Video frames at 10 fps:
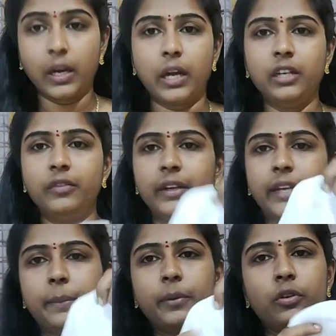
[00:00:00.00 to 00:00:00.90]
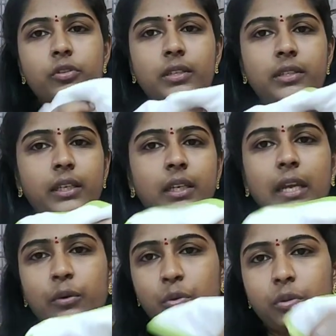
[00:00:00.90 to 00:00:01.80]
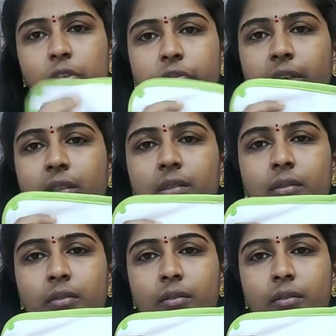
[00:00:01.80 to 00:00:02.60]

All in one diaper vachesi ila untundi friends.